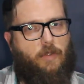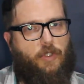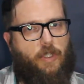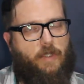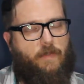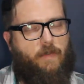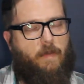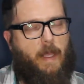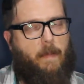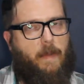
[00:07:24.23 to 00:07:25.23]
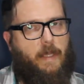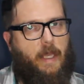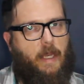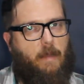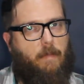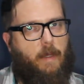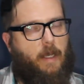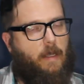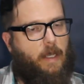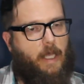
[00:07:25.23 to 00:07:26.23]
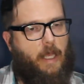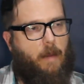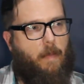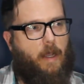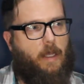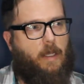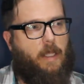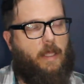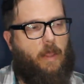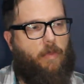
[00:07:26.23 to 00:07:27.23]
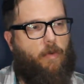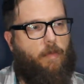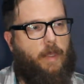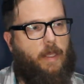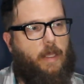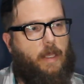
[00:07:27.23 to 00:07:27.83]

Just from that beginning. But again, I'm not going to let that throw me.